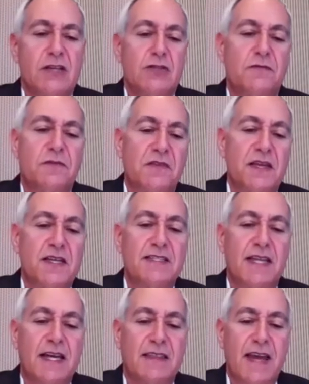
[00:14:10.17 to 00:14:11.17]
So for things
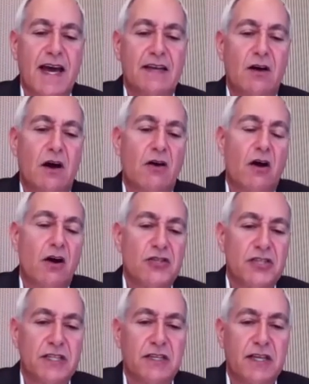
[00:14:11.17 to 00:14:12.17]
like that, our
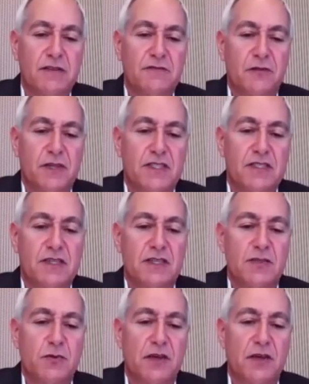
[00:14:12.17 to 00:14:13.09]
Antigen kit, for instance,